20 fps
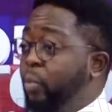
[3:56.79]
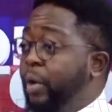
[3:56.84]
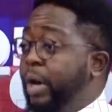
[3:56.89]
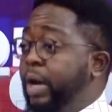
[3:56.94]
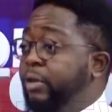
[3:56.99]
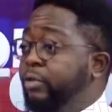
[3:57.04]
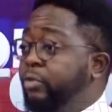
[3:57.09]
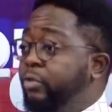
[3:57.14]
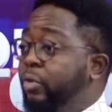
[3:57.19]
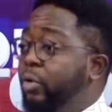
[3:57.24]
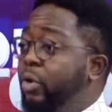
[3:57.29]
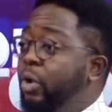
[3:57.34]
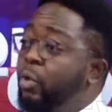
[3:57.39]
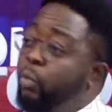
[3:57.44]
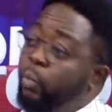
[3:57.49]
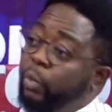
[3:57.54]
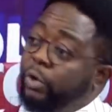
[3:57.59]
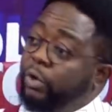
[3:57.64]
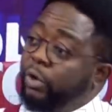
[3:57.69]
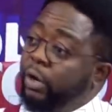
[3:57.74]
willing to
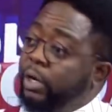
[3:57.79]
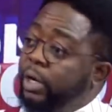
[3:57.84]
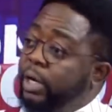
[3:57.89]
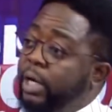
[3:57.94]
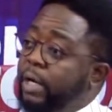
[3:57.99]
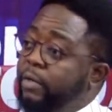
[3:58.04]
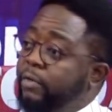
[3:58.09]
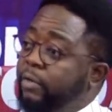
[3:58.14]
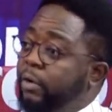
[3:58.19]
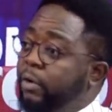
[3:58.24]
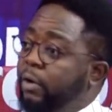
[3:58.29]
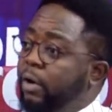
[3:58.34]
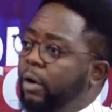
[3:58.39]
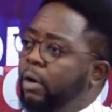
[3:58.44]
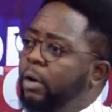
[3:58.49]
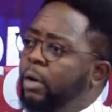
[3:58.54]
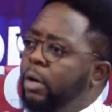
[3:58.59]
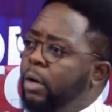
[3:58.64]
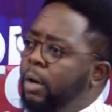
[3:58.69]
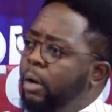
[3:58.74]
withdraw the case in
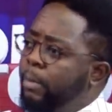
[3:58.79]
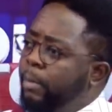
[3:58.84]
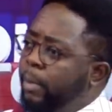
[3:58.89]
court.